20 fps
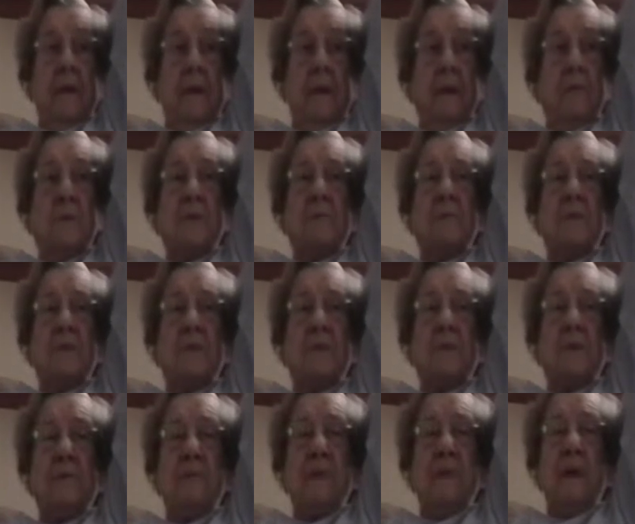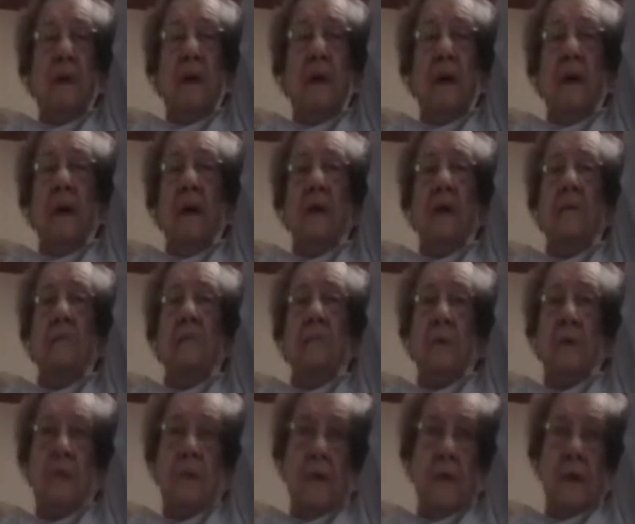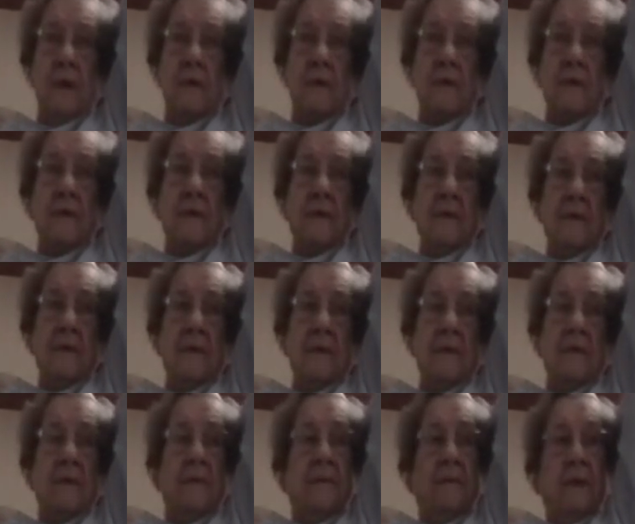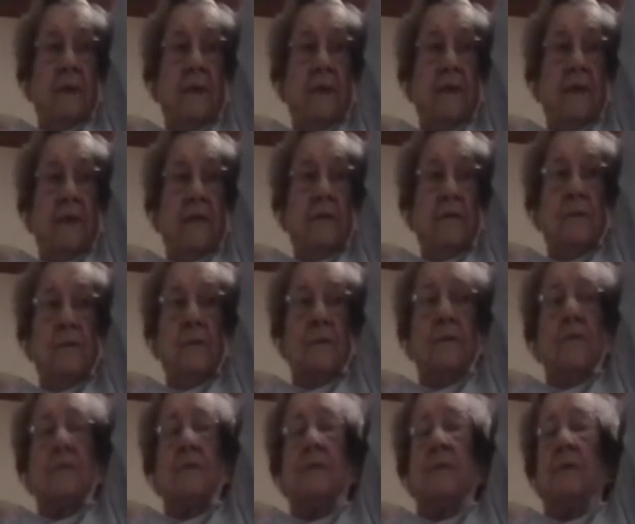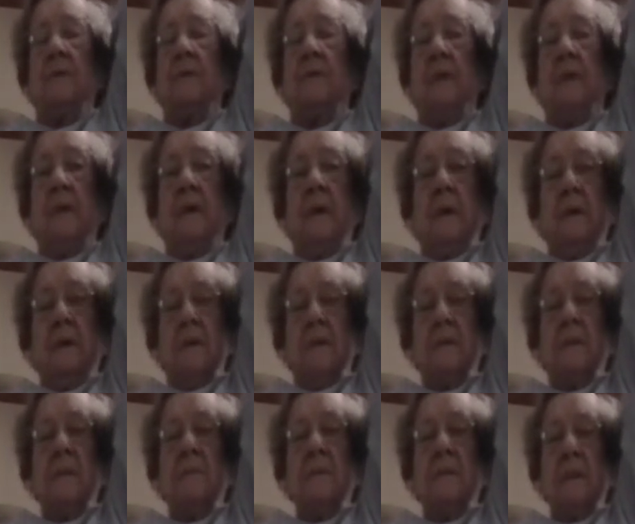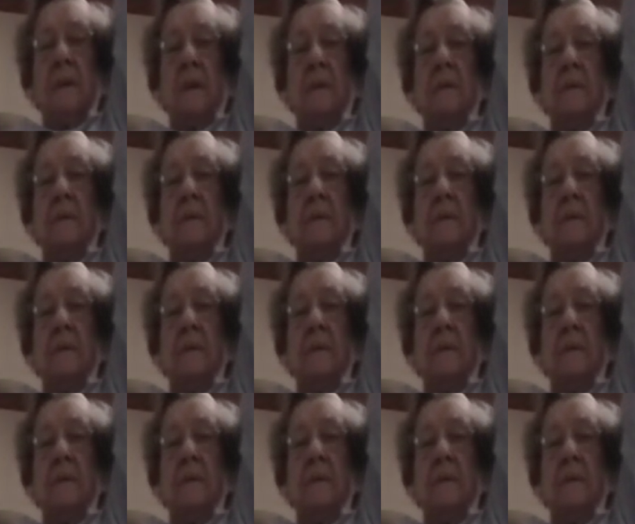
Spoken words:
It was mostly polkas and stuff like that, you know, so some